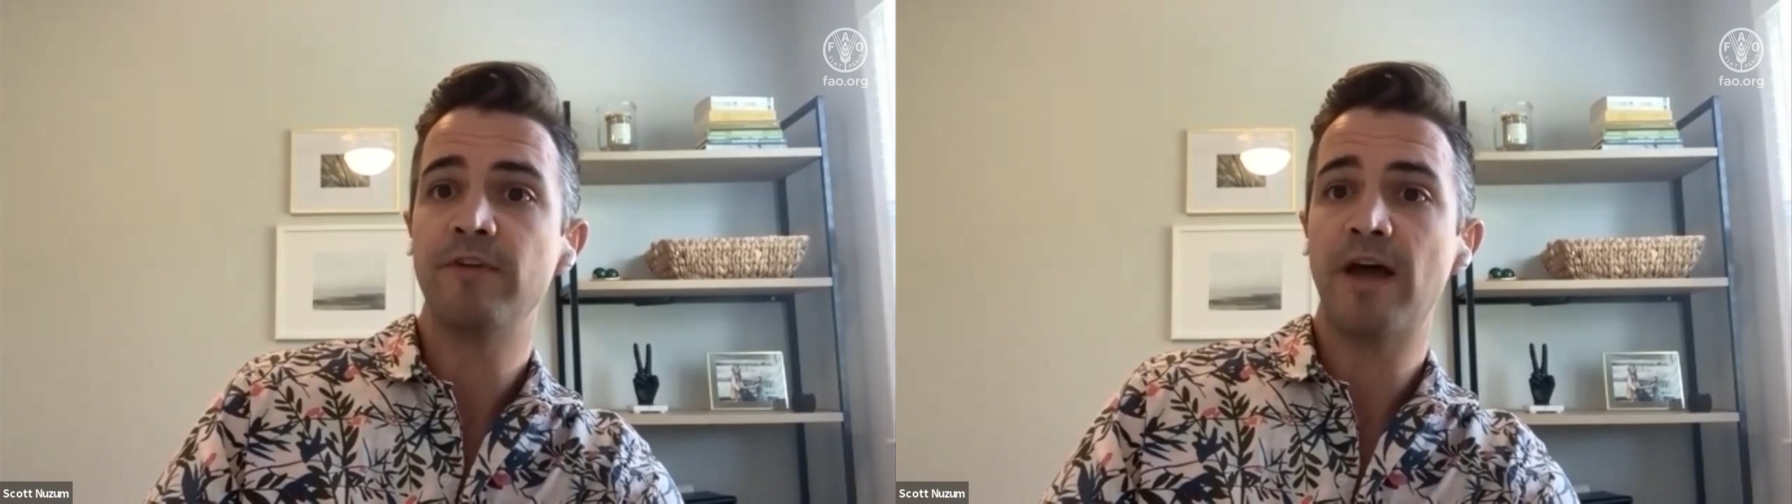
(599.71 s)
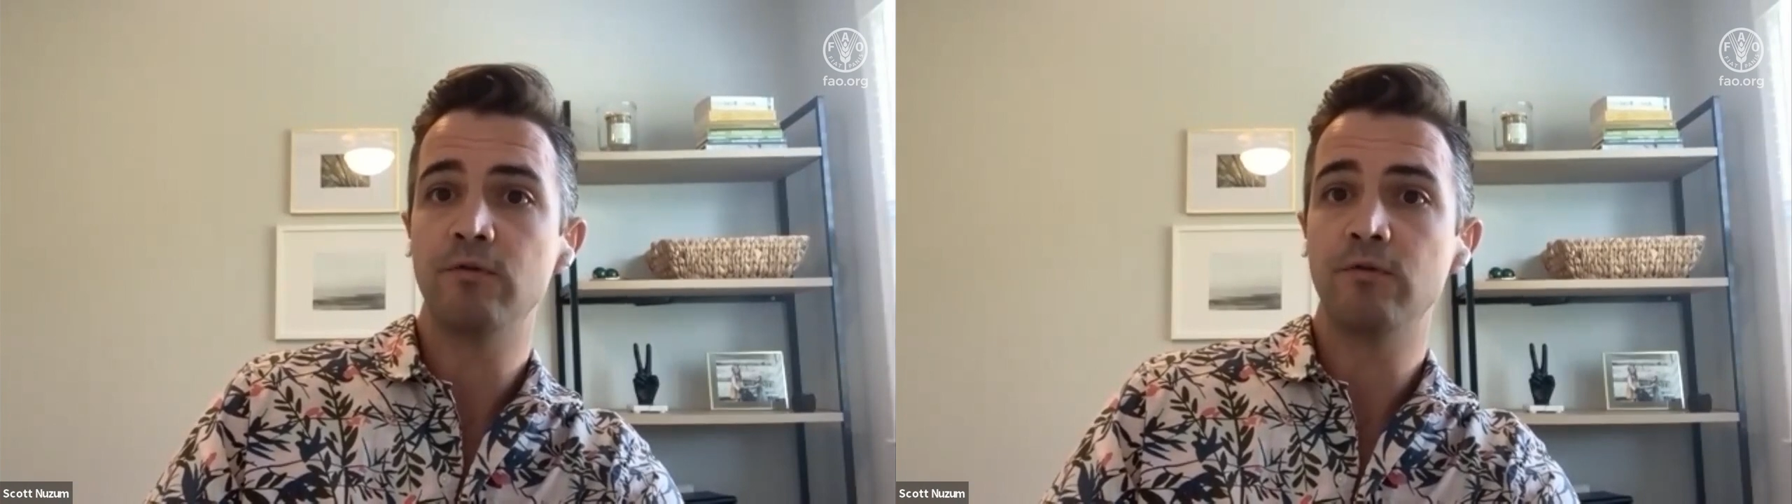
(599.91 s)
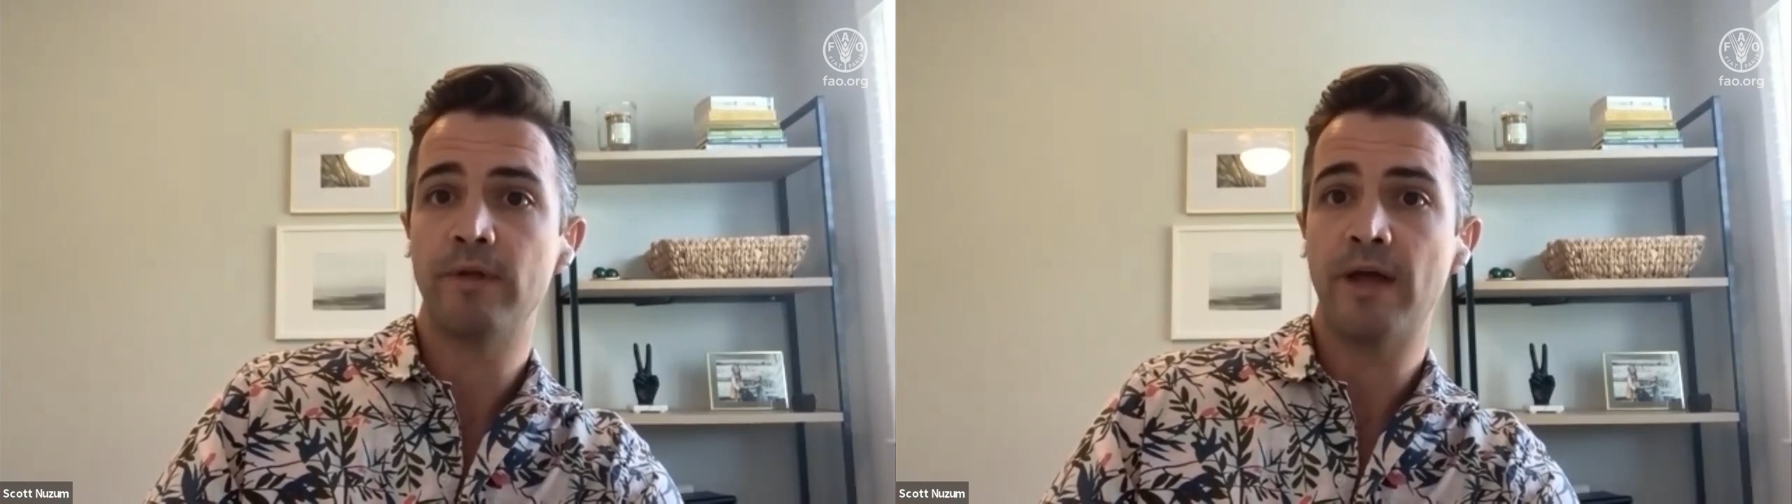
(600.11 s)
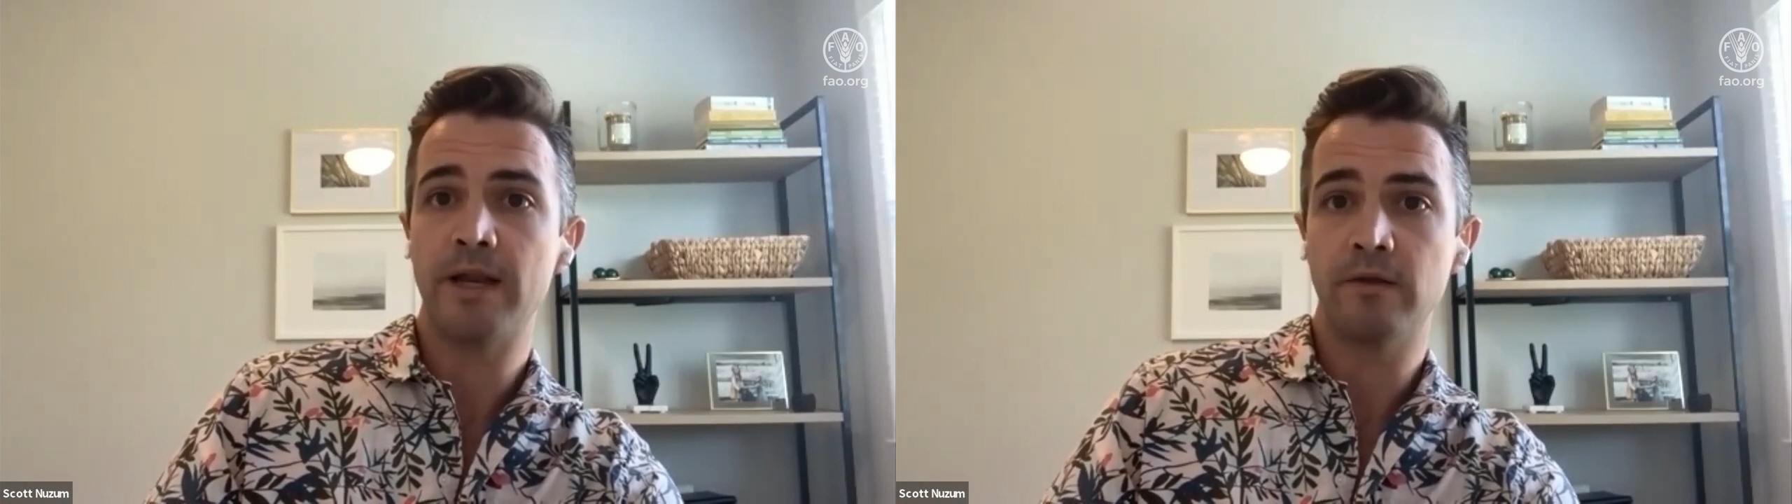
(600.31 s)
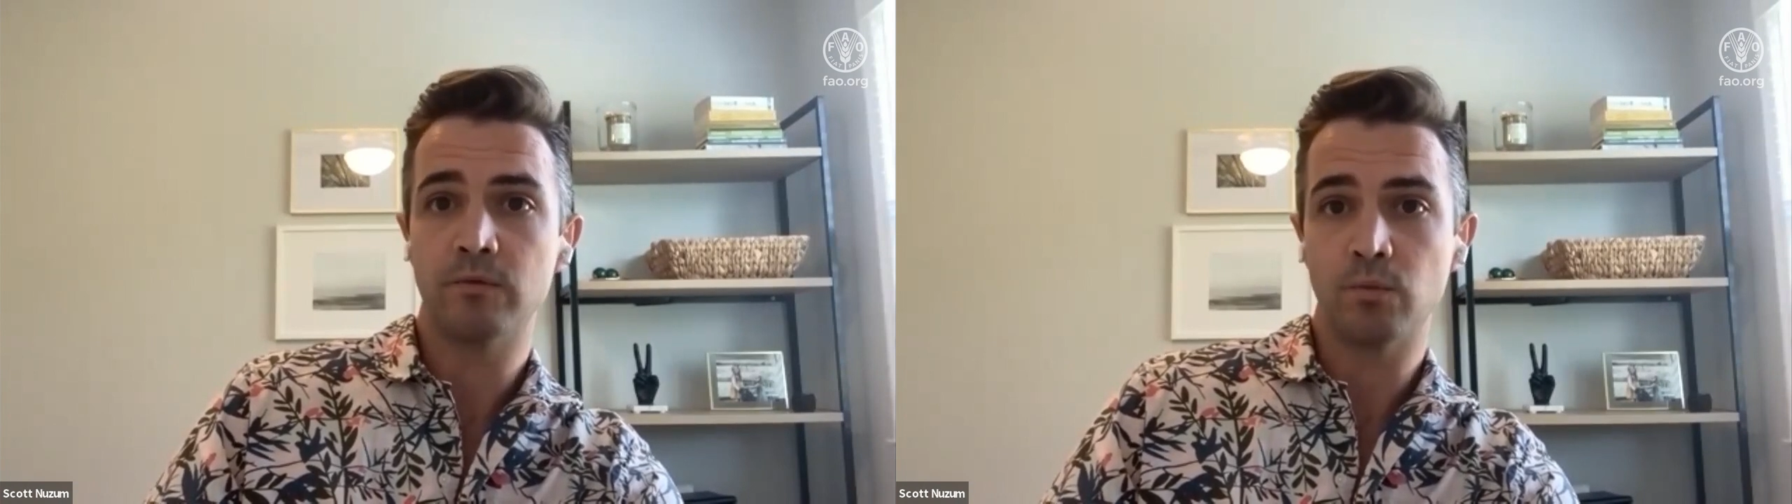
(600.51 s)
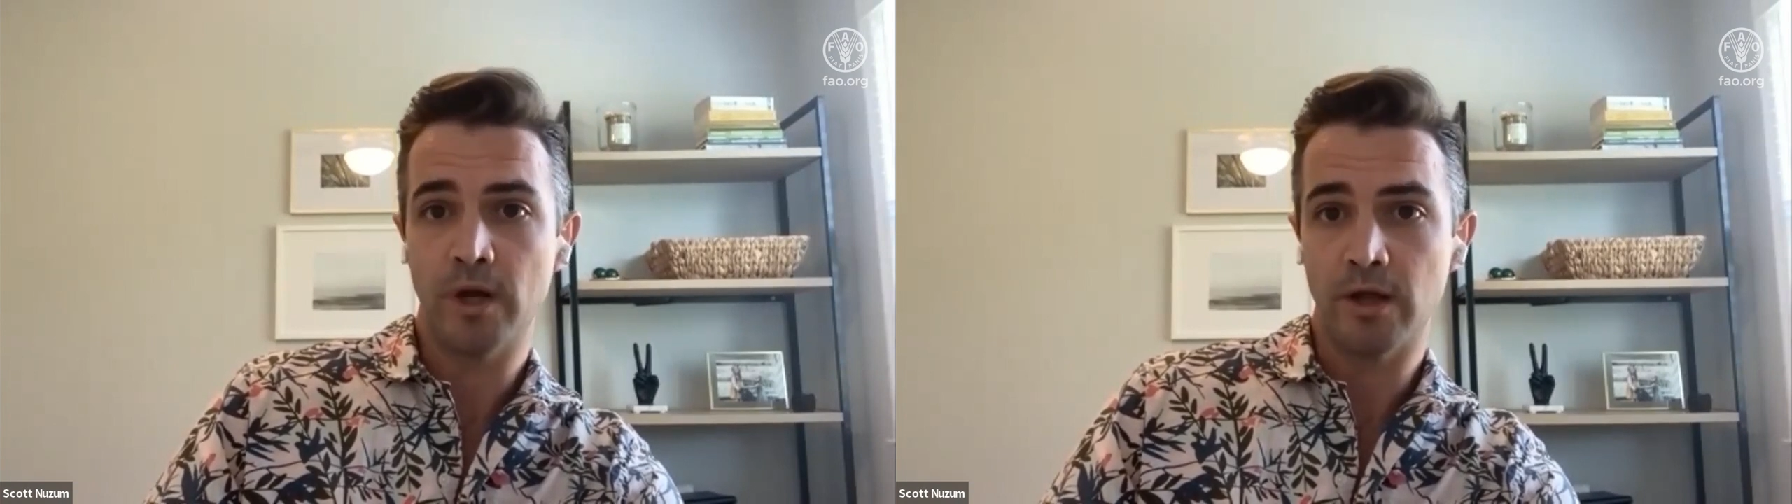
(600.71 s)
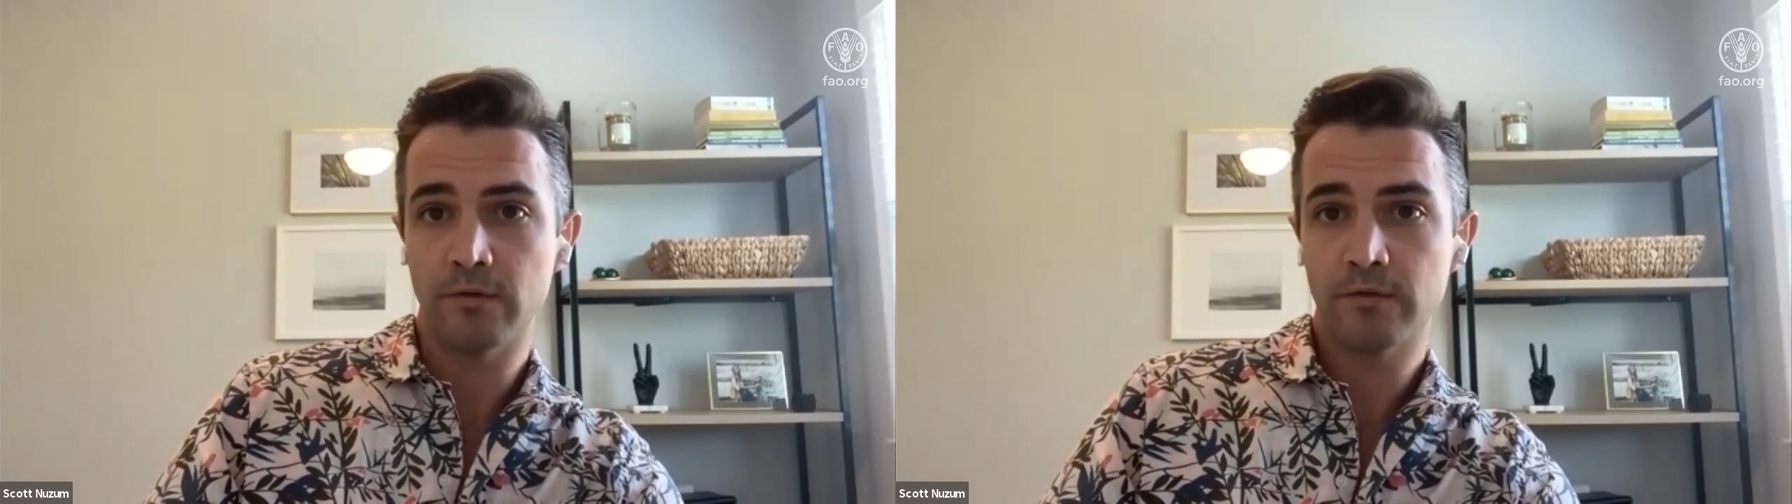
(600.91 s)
value for that as well.